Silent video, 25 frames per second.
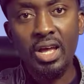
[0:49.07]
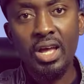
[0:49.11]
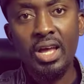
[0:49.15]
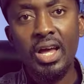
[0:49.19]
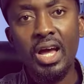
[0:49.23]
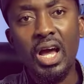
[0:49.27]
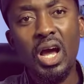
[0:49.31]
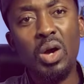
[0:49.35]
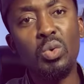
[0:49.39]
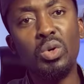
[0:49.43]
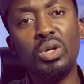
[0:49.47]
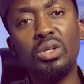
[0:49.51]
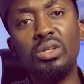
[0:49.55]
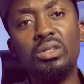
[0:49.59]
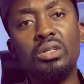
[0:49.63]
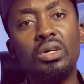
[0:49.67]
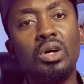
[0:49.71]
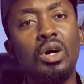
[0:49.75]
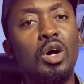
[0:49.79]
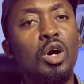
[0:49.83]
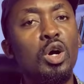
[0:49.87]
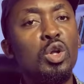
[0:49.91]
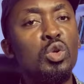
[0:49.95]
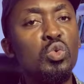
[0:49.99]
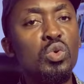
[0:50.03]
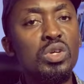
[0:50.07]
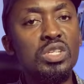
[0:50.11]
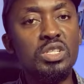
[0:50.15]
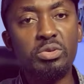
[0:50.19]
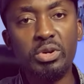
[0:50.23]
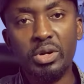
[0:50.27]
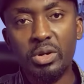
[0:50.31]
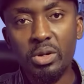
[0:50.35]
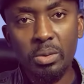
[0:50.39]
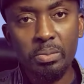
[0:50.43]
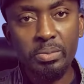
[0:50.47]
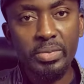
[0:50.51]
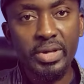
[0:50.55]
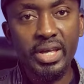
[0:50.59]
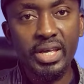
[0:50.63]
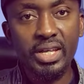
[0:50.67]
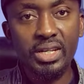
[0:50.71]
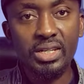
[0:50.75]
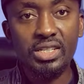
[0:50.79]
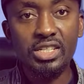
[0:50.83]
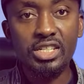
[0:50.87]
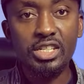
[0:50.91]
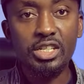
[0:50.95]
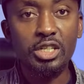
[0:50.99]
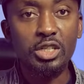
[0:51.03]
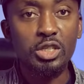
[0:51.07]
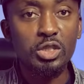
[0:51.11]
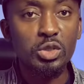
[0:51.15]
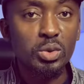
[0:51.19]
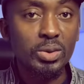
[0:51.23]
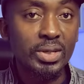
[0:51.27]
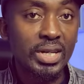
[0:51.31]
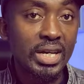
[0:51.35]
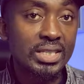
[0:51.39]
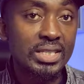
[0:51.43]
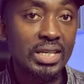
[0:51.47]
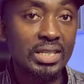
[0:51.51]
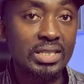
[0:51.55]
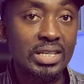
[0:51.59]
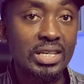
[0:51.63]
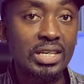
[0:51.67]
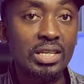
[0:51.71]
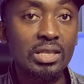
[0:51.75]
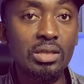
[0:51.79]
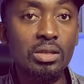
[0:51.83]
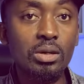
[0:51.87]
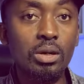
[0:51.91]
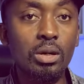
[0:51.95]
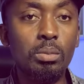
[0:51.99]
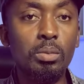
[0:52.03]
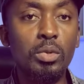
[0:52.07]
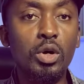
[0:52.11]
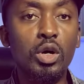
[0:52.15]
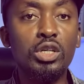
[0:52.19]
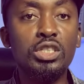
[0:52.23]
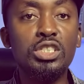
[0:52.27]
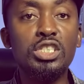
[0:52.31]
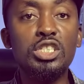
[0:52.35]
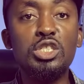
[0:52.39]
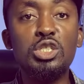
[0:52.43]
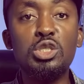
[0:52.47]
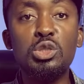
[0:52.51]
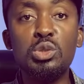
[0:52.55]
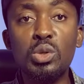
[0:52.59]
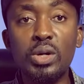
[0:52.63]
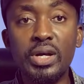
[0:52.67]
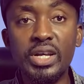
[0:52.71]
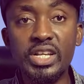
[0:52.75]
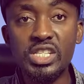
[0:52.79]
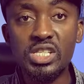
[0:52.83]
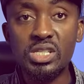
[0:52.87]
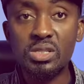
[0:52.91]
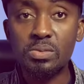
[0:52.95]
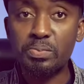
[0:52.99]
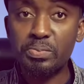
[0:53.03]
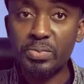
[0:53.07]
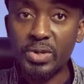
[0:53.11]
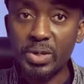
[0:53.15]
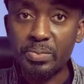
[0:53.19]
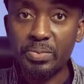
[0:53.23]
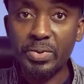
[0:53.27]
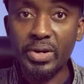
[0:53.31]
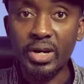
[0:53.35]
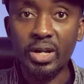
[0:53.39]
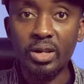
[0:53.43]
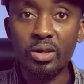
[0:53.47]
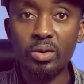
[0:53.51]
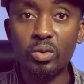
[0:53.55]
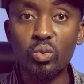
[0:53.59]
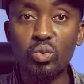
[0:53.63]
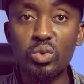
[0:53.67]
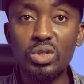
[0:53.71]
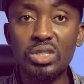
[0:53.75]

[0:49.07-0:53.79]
I will always recommend the United Kingdom or the US PayPal,